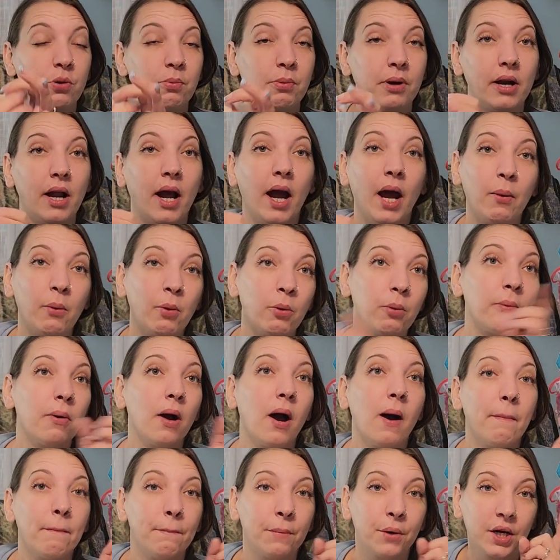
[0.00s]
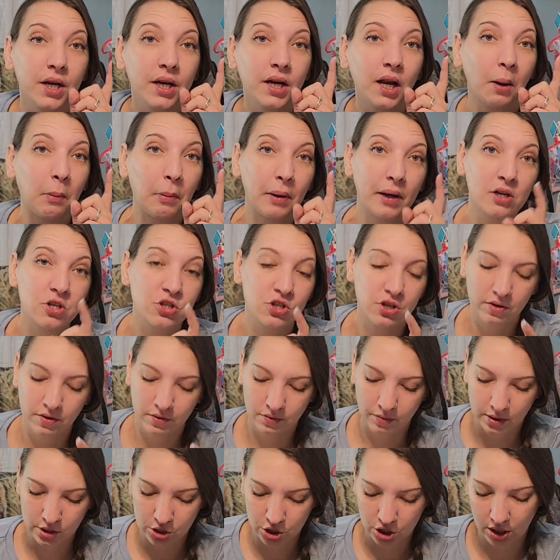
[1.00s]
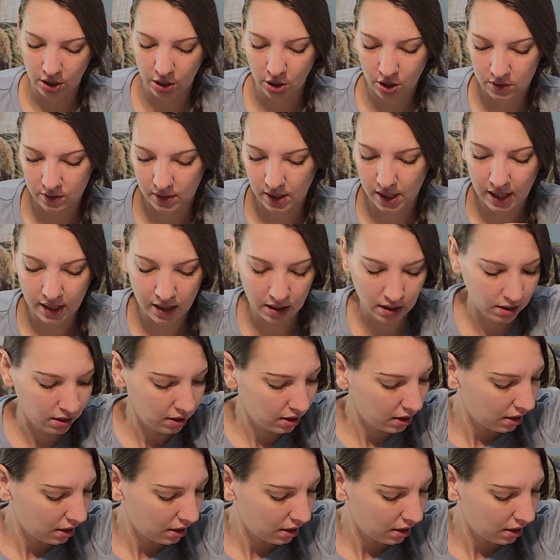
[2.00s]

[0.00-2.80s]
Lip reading: but I will put in a picture of what she looks like